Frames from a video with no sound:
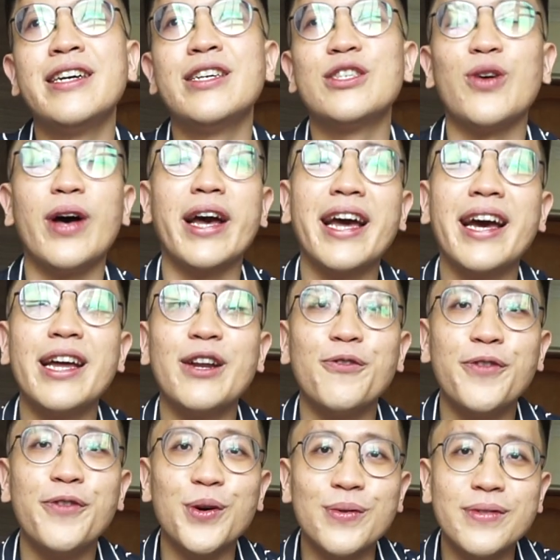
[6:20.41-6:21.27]
So I kind
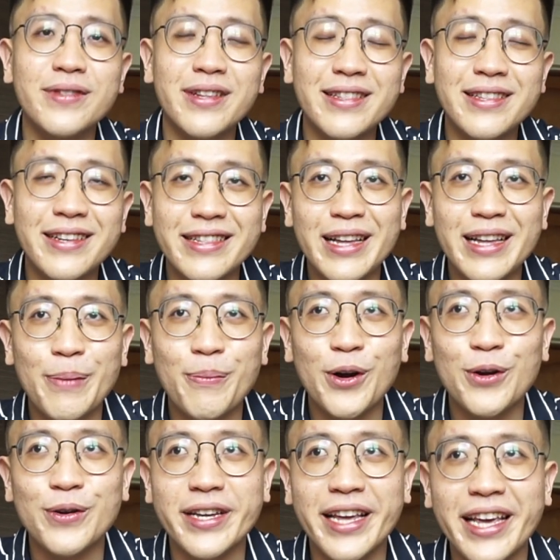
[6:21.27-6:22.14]
of failed the third time
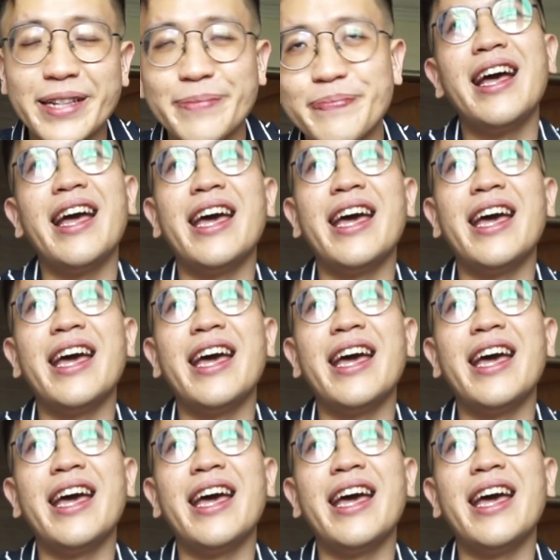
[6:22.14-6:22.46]
round again.